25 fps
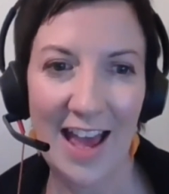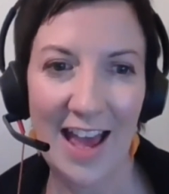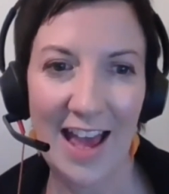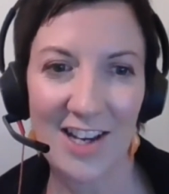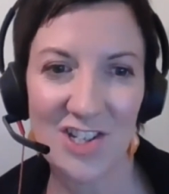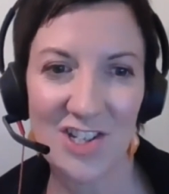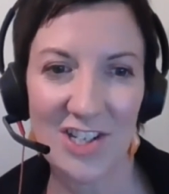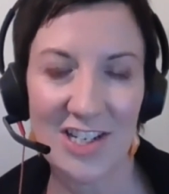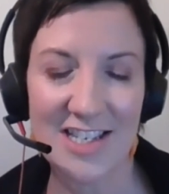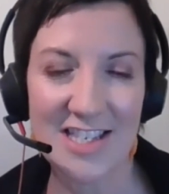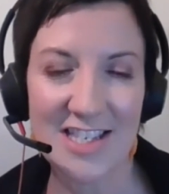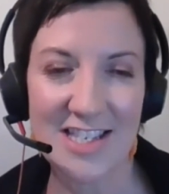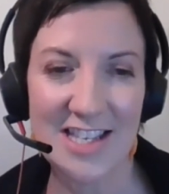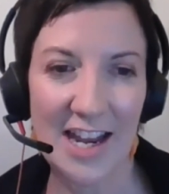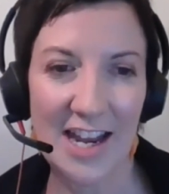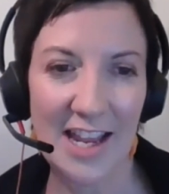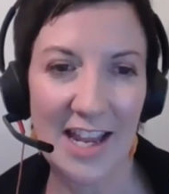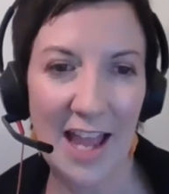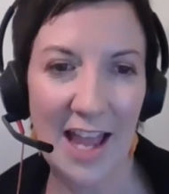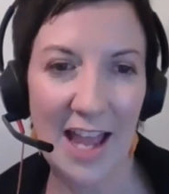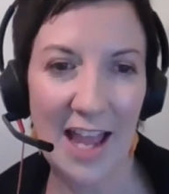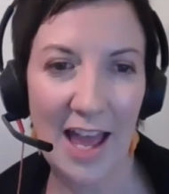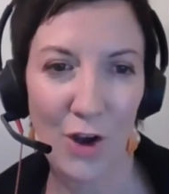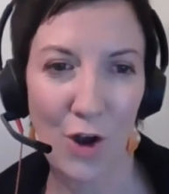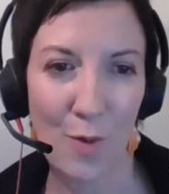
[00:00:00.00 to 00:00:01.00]
Actually
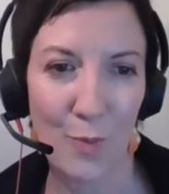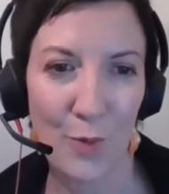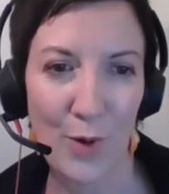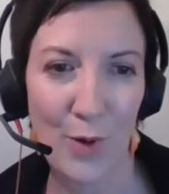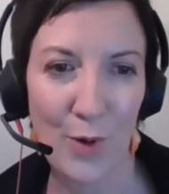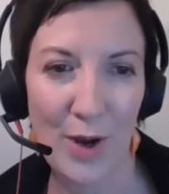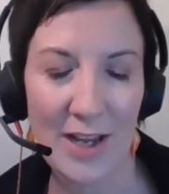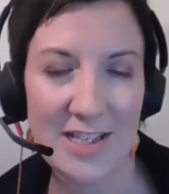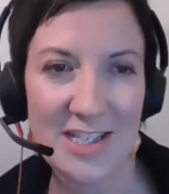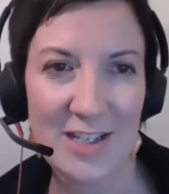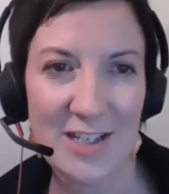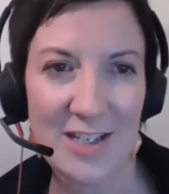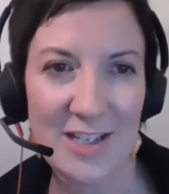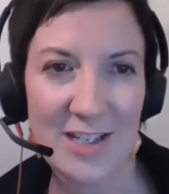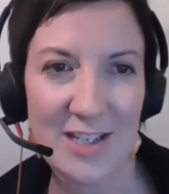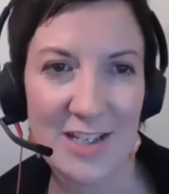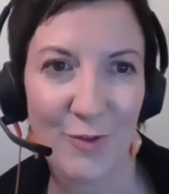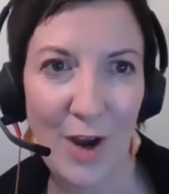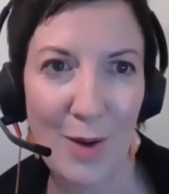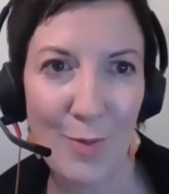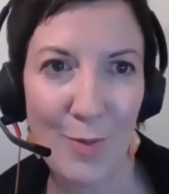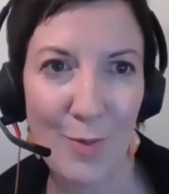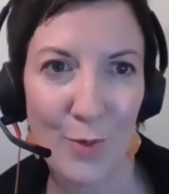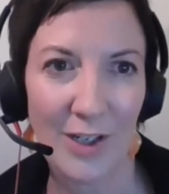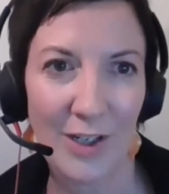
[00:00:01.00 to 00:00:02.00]
setting out a comprehensive
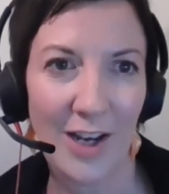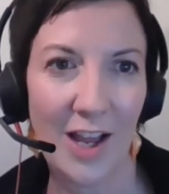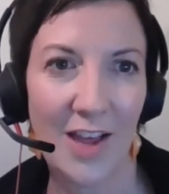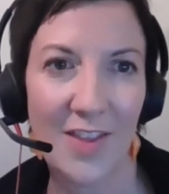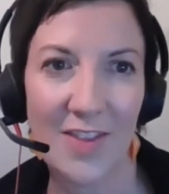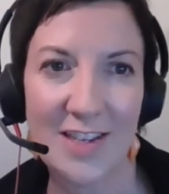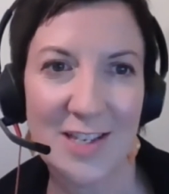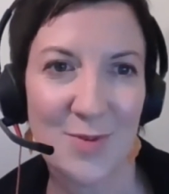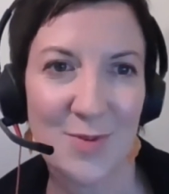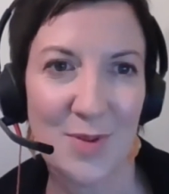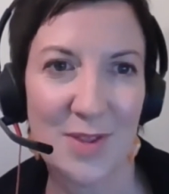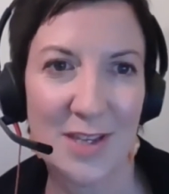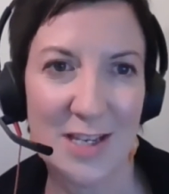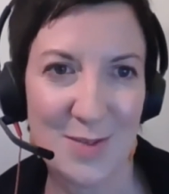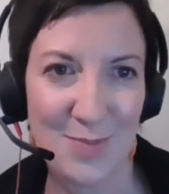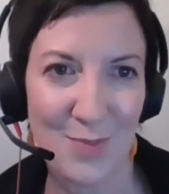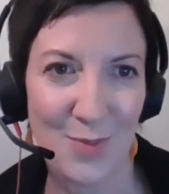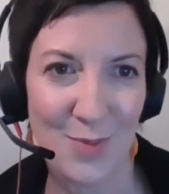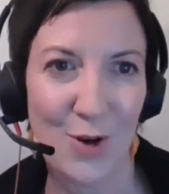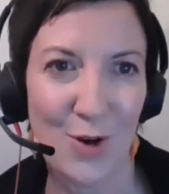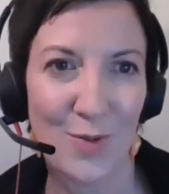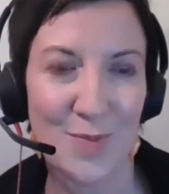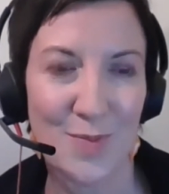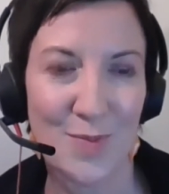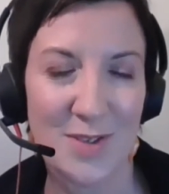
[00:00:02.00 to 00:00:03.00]
framework like this with
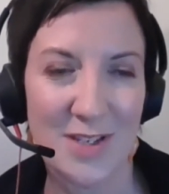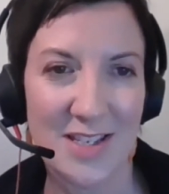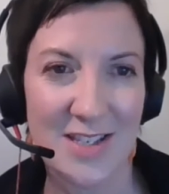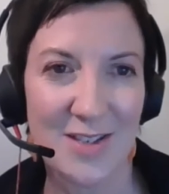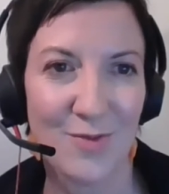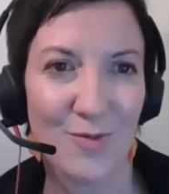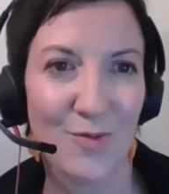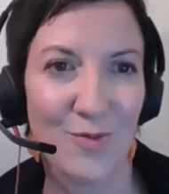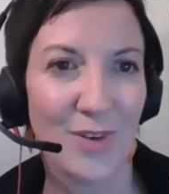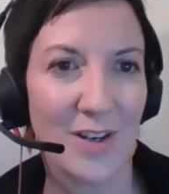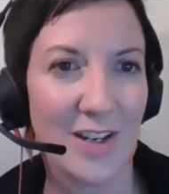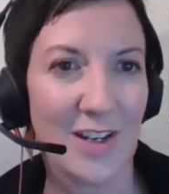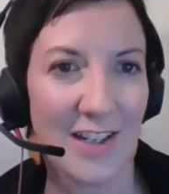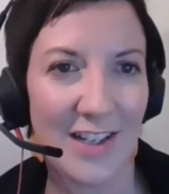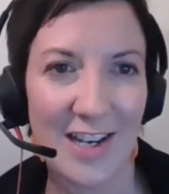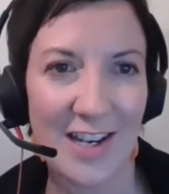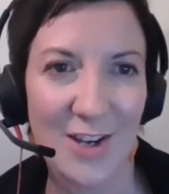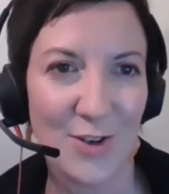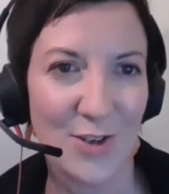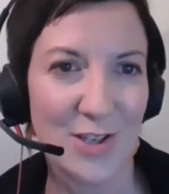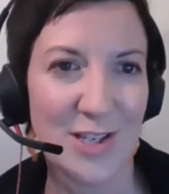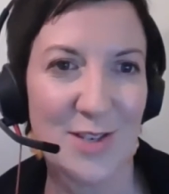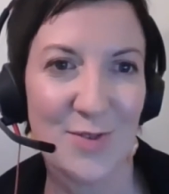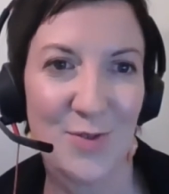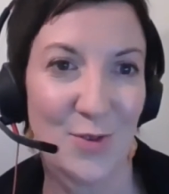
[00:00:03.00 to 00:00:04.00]
these prompts is a
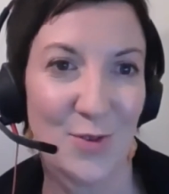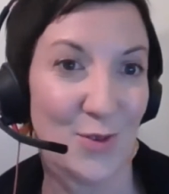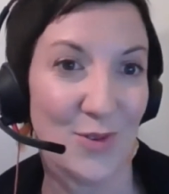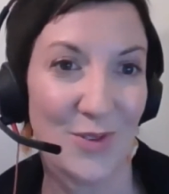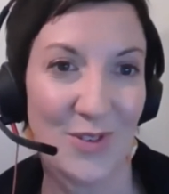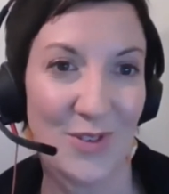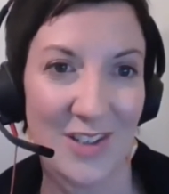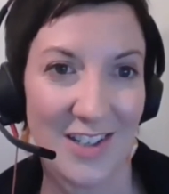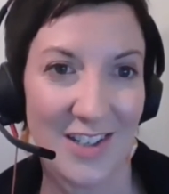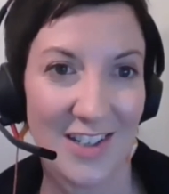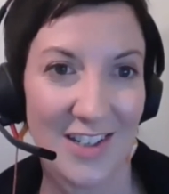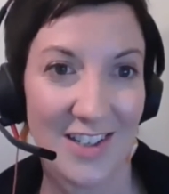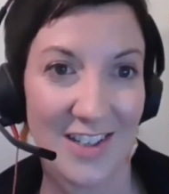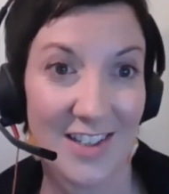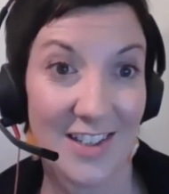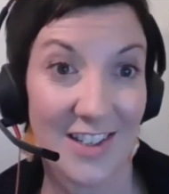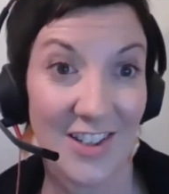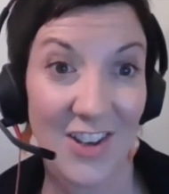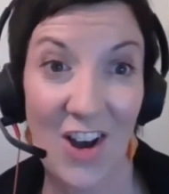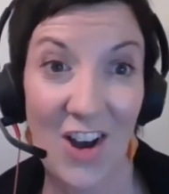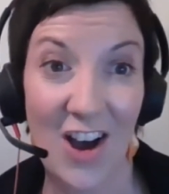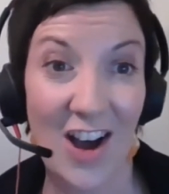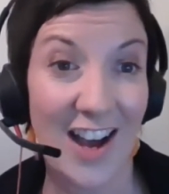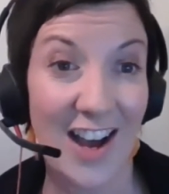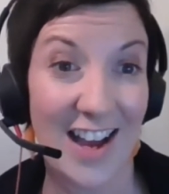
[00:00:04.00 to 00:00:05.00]
really useful
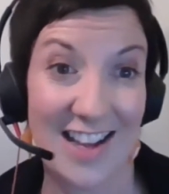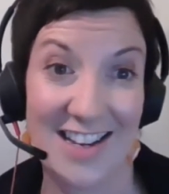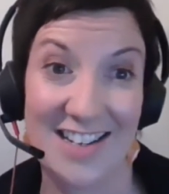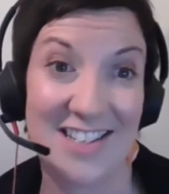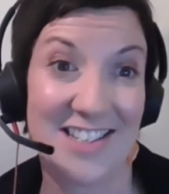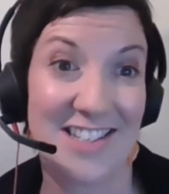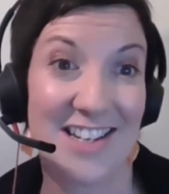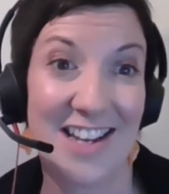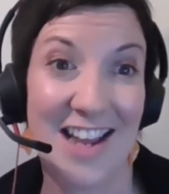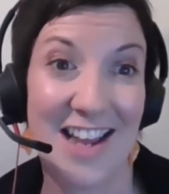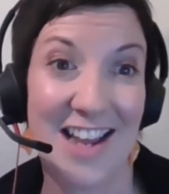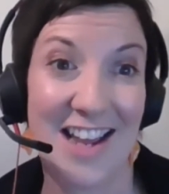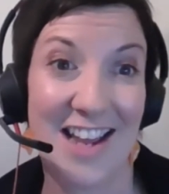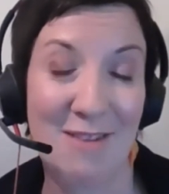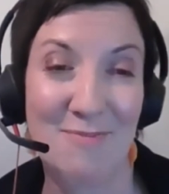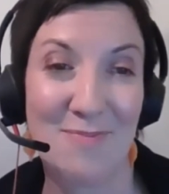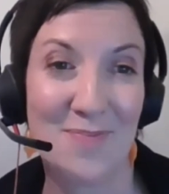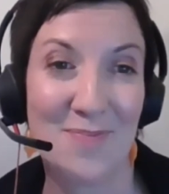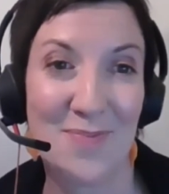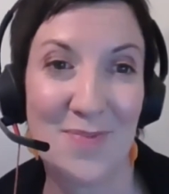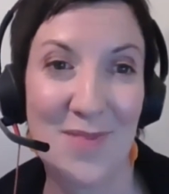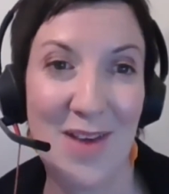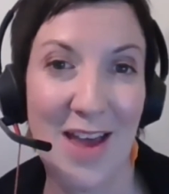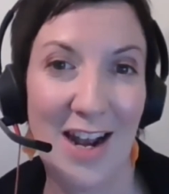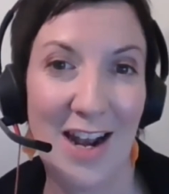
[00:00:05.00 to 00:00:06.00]
guide.
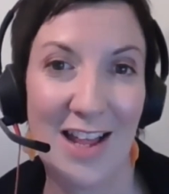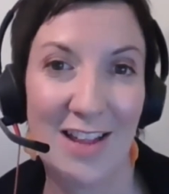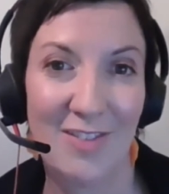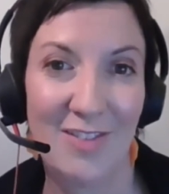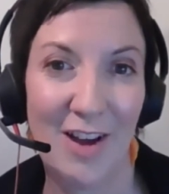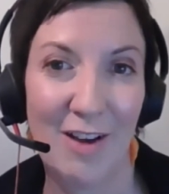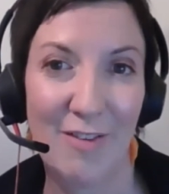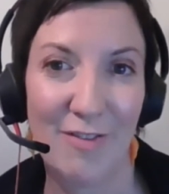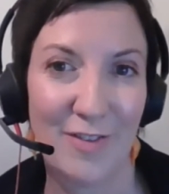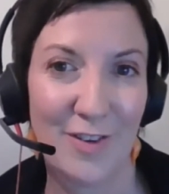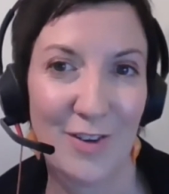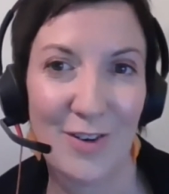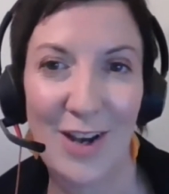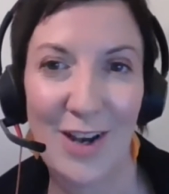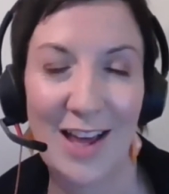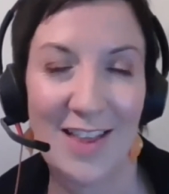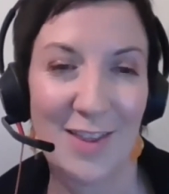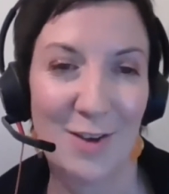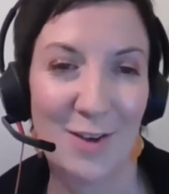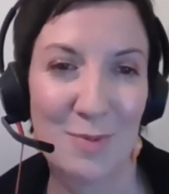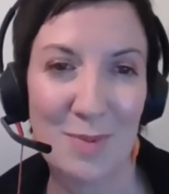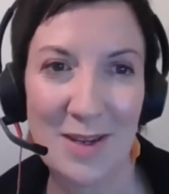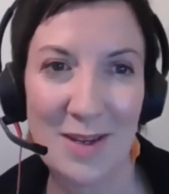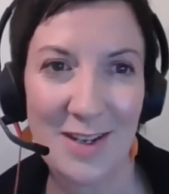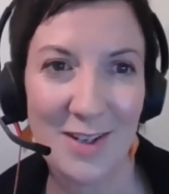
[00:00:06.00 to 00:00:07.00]
Um, and I, I feel like
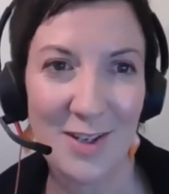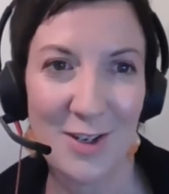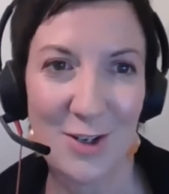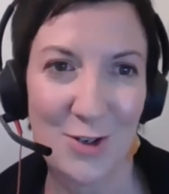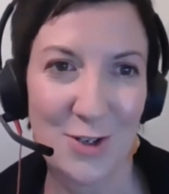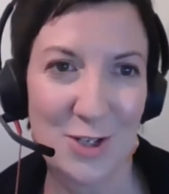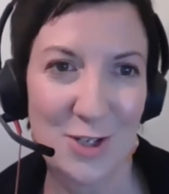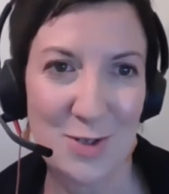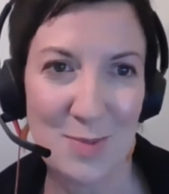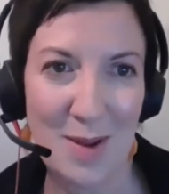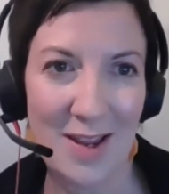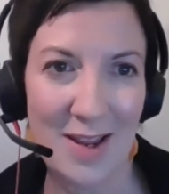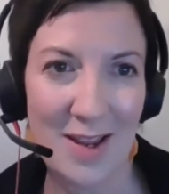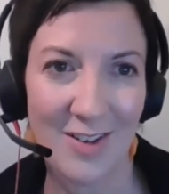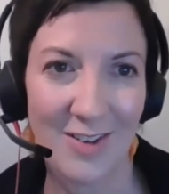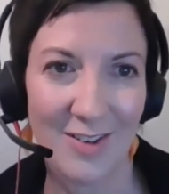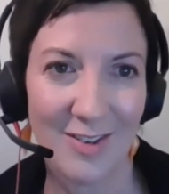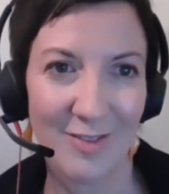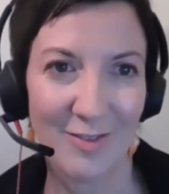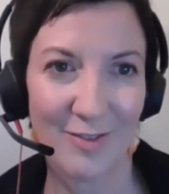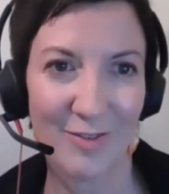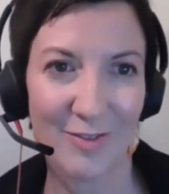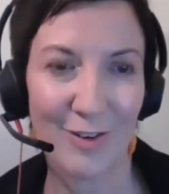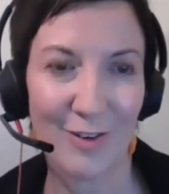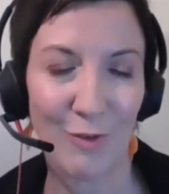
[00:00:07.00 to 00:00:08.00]
there'll be a huge amount
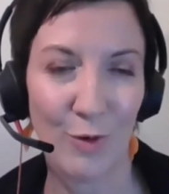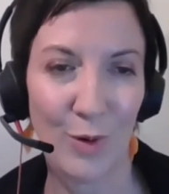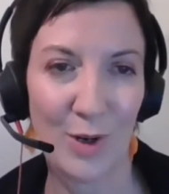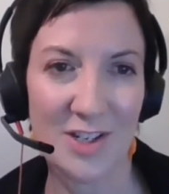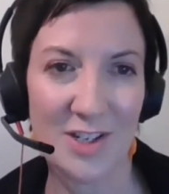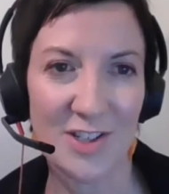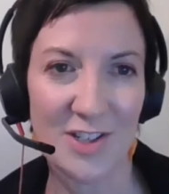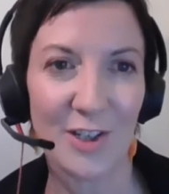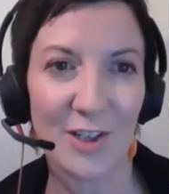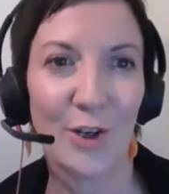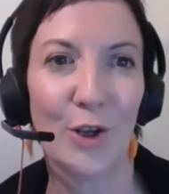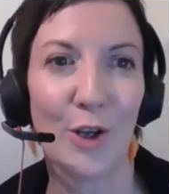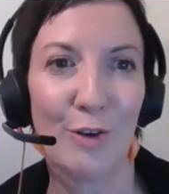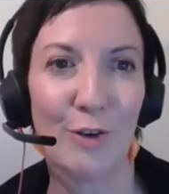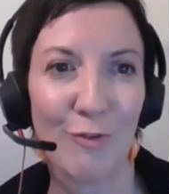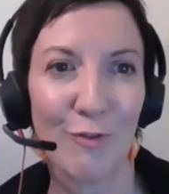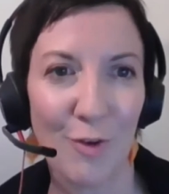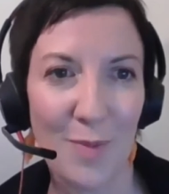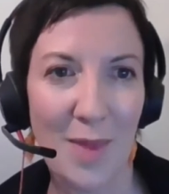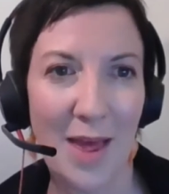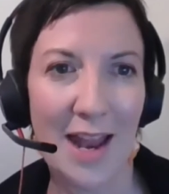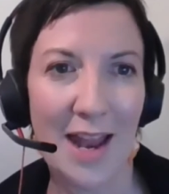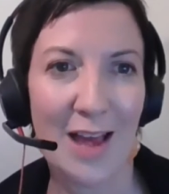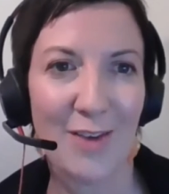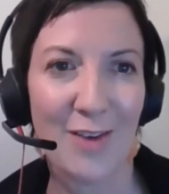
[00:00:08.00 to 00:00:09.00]
for everyone to learn
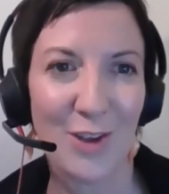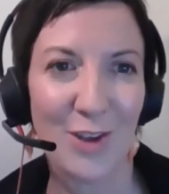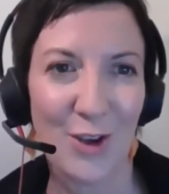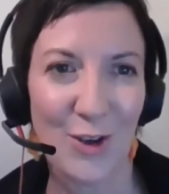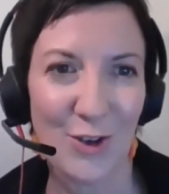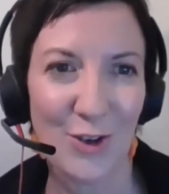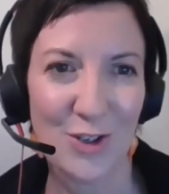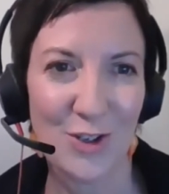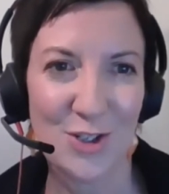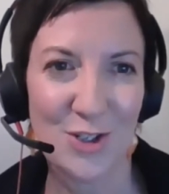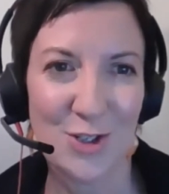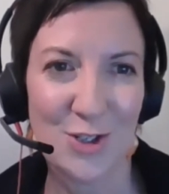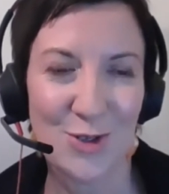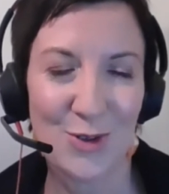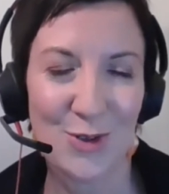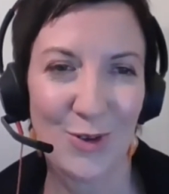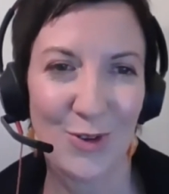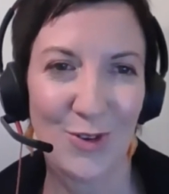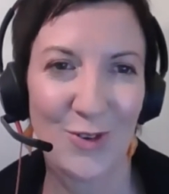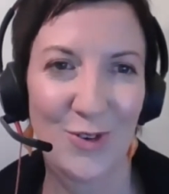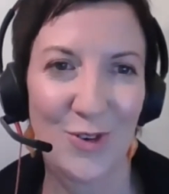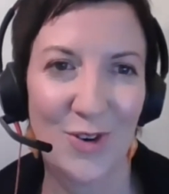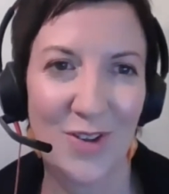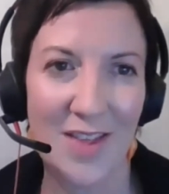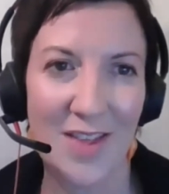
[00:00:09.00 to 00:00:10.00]
from that, having heard you
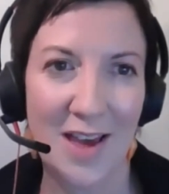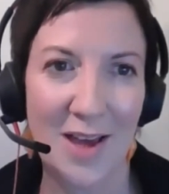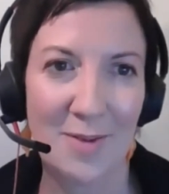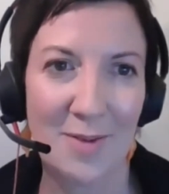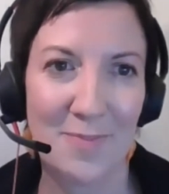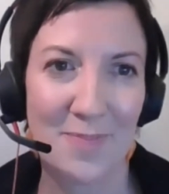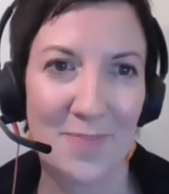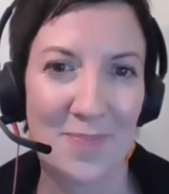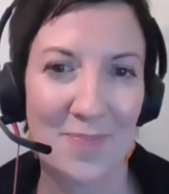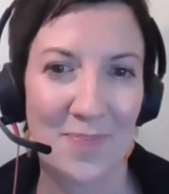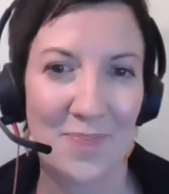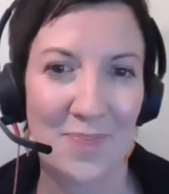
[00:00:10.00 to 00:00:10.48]
talk through that.